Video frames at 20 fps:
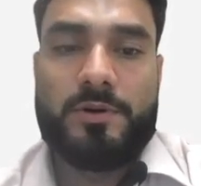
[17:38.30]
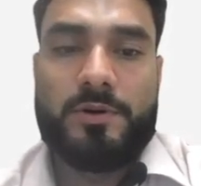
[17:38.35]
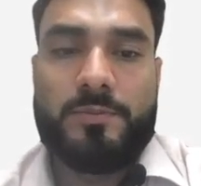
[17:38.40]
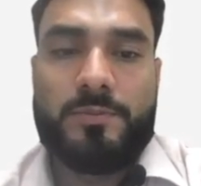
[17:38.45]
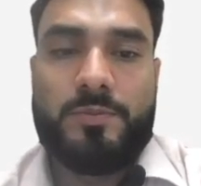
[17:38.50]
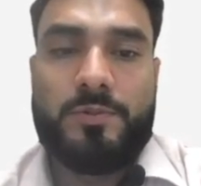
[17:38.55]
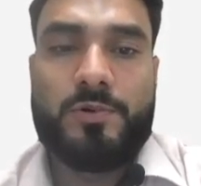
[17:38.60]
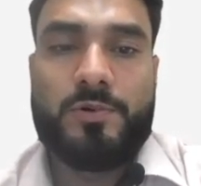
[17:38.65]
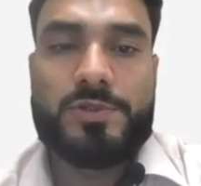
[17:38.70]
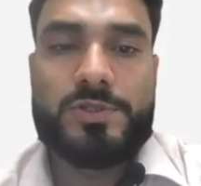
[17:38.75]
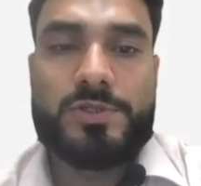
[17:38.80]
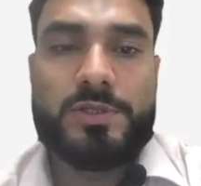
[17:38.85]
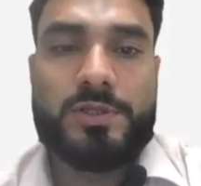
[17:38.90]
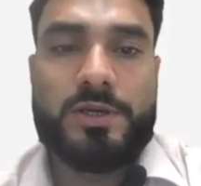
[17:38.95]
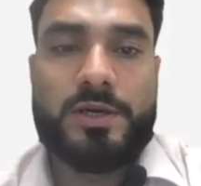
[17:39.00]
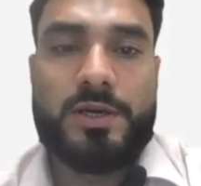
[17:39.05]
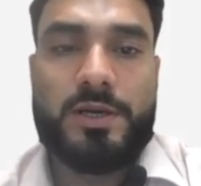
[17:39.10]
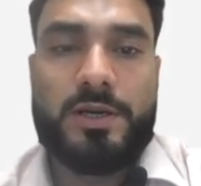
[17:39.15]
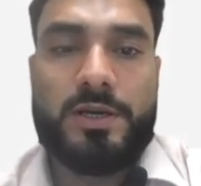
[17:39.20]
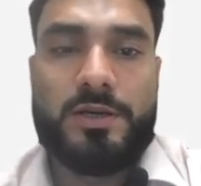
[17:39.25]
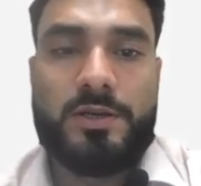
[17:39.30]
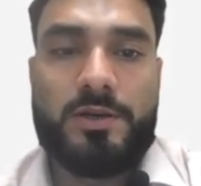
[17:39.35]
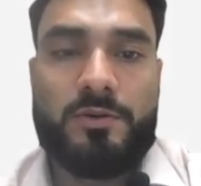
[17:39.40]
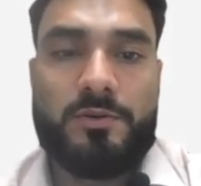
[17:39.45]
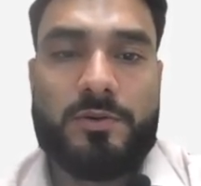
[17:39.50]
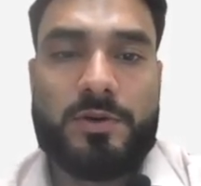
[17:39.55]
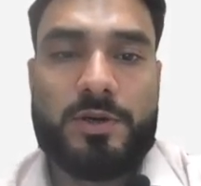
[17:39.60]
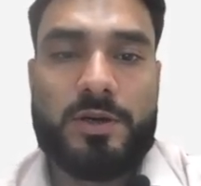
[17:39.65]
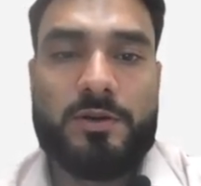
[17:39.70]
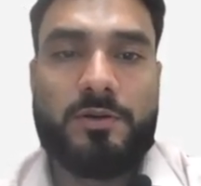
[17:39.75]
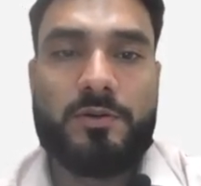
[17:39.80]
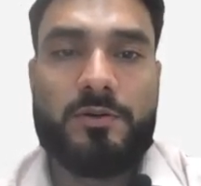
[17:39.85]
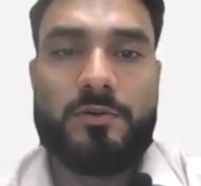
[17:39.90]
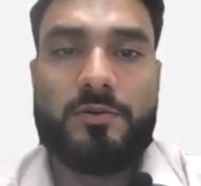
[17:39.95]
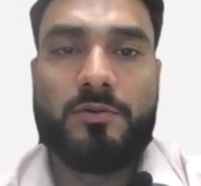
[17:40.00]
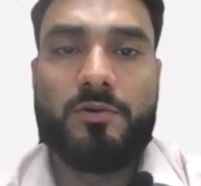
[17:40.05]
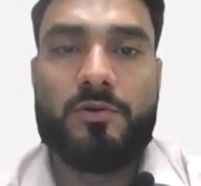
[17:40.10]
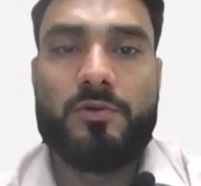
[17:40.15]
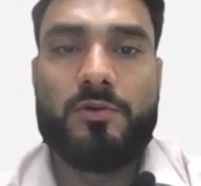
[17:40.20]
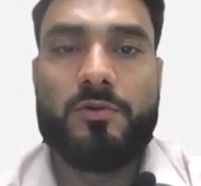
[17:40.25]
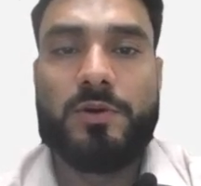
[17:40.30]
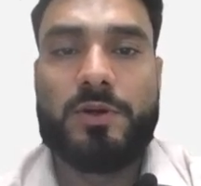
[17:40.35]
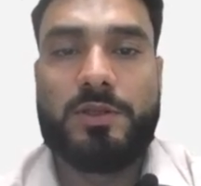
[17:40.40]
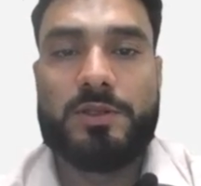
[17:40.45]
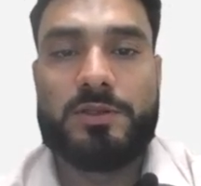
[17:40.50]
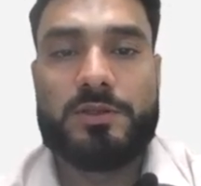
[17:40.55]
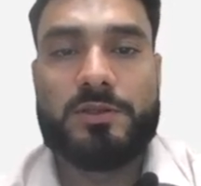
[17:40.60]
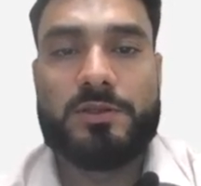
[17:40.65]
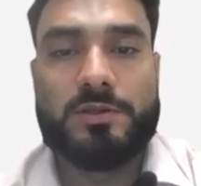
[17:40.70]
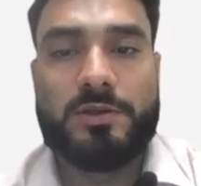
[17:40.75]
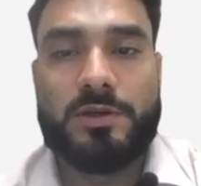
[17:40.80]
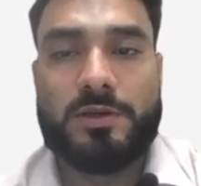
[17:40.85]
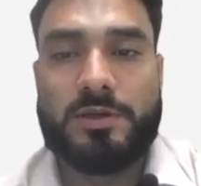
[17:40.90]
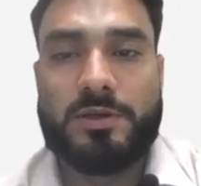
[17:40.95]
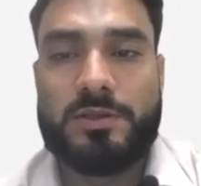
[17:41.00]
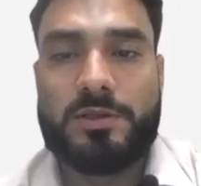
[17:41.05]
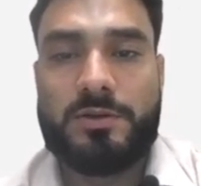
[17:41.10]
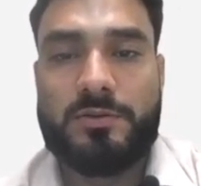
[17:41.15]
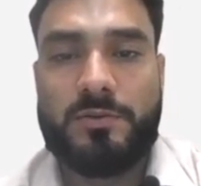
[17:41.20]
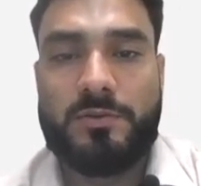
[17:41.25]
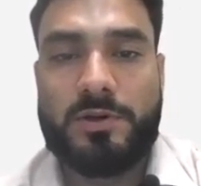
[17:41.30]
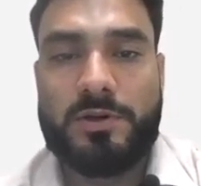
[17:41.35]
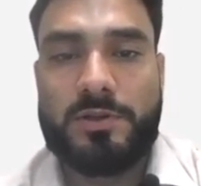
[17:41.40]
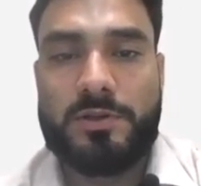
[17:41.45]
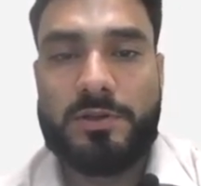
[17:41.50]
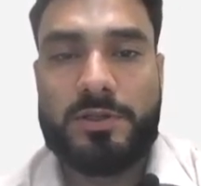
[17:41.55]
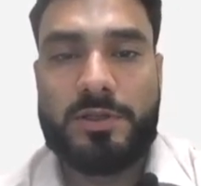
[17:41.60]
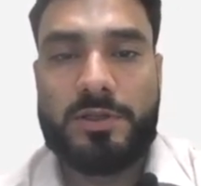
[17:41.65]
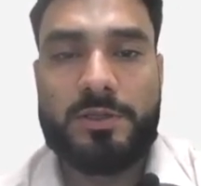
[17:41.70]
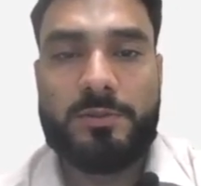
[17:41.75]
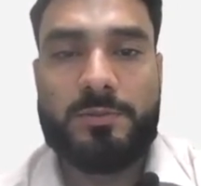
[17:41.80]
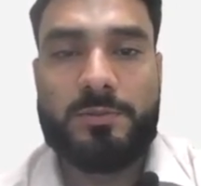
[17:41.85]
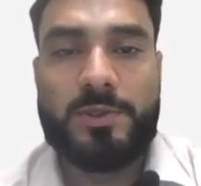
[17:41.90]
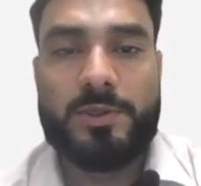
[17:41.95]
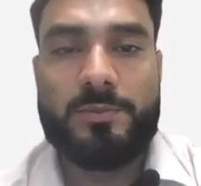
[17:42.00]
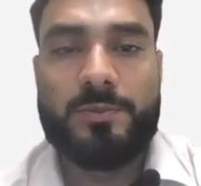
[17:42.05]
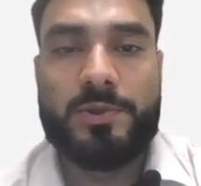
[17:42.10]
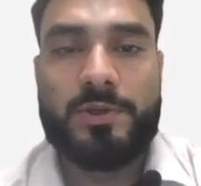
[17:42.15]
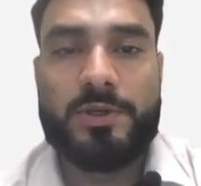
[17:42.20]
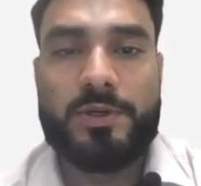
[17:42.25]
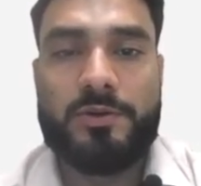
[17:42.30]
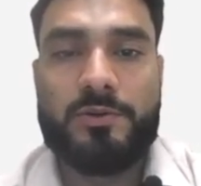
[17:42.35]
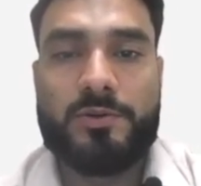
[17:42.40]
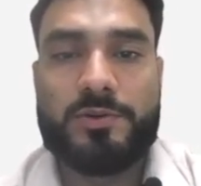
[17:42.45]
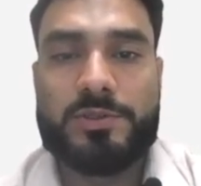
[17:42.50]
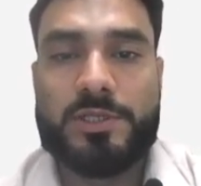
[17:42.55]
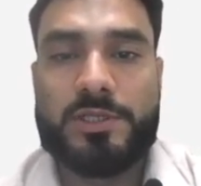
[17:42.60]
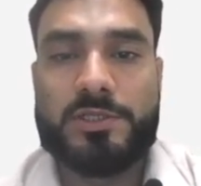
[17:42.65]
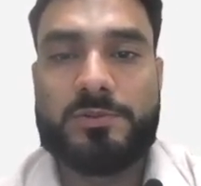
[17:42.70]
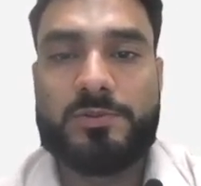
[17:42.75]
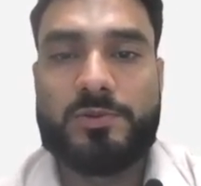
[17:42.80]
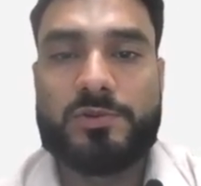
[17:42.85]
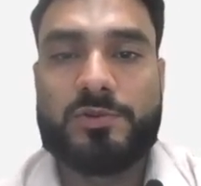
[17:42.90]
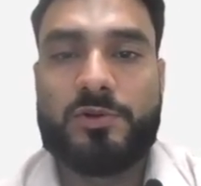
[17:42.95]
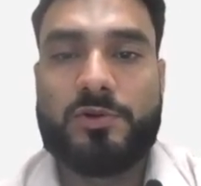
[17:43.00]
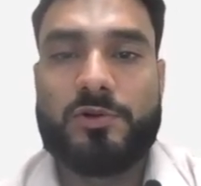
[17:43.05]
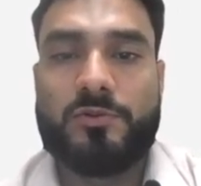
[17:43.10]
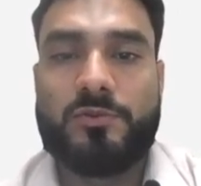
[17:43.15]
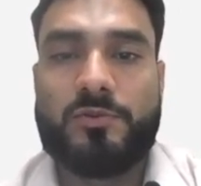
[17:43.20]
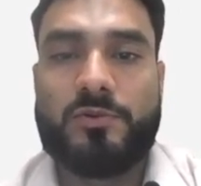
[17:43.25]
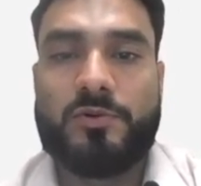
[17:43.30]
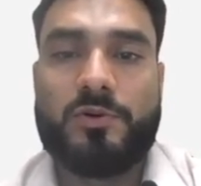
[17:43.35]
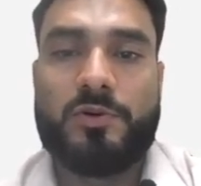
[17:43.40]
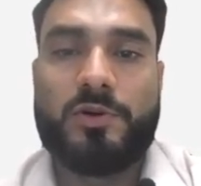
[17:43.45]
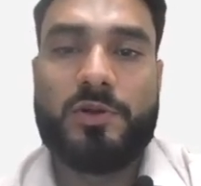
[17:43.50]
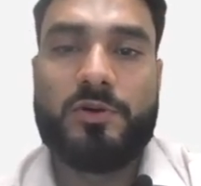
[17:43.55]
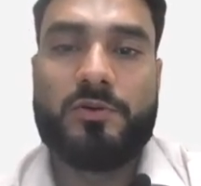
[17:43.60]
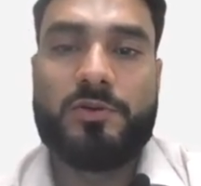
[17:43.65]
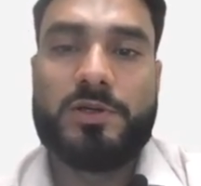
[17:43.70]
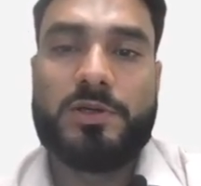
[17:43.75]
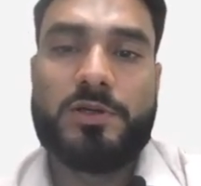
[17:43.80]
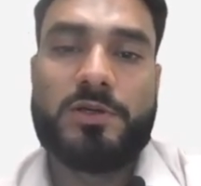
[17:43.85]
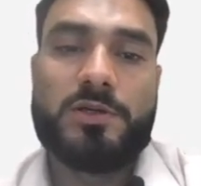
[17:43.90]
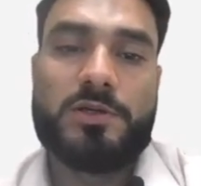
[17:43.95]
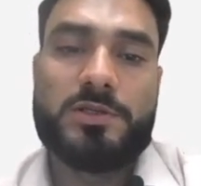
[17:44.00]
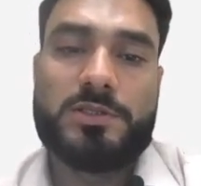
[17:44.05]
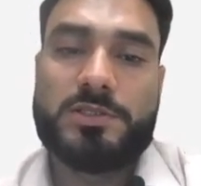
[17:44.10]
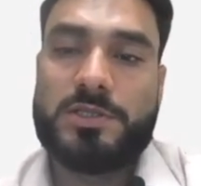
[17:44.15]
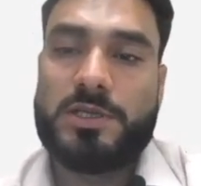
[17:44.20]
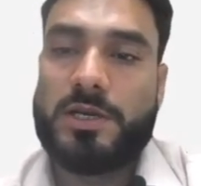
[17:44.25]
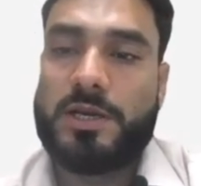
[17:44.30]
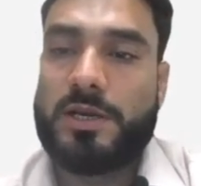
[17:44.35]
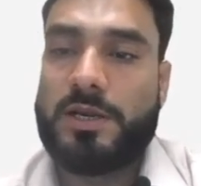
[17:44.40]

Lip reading: post that you can go with another one, that is prepare your Salesforce org for users,